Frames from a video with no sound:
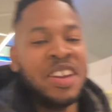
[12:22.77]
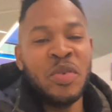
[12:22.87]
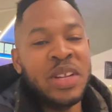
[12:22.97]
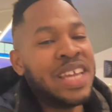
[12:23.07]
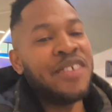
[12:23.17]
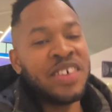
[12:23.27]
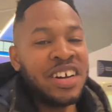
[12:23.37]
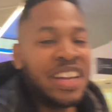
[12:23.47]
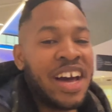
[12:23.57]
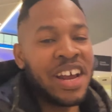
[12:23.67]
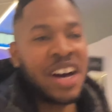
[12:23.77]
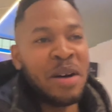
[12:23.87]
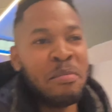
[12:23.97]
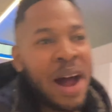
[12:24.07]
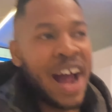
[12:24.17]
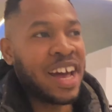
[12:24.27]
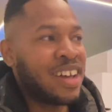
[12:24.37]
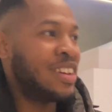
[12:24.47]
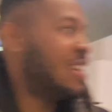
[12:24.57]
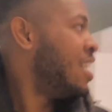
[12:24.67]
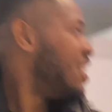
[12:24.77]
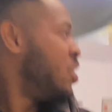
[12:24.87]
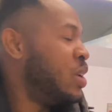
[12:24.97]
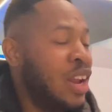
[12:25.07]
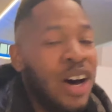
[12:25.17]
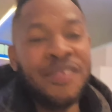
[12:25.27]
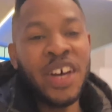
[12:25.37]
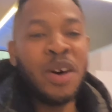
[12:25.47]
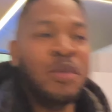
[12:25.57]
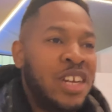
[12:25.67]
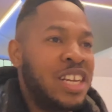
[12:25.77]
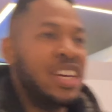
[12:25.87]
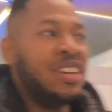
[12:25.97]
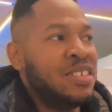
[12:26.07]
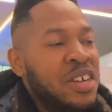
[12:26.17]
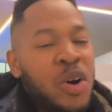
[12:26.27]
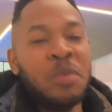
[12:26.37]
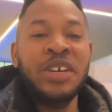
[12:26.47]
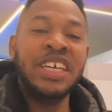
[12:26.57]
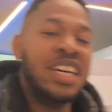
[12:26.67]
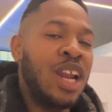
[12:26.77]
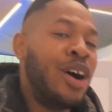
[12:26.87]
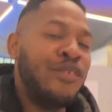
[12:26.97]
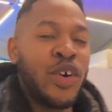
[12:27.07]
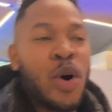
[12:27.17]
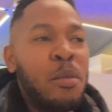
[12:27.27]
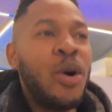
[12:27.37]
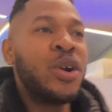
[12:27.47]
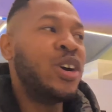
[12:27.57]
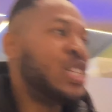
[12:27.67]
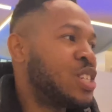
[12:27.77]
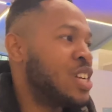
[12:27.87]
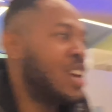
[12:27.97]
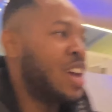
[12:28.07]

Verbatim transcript: we're definitely gonna come back. We love the community. The community loved VoroMotors.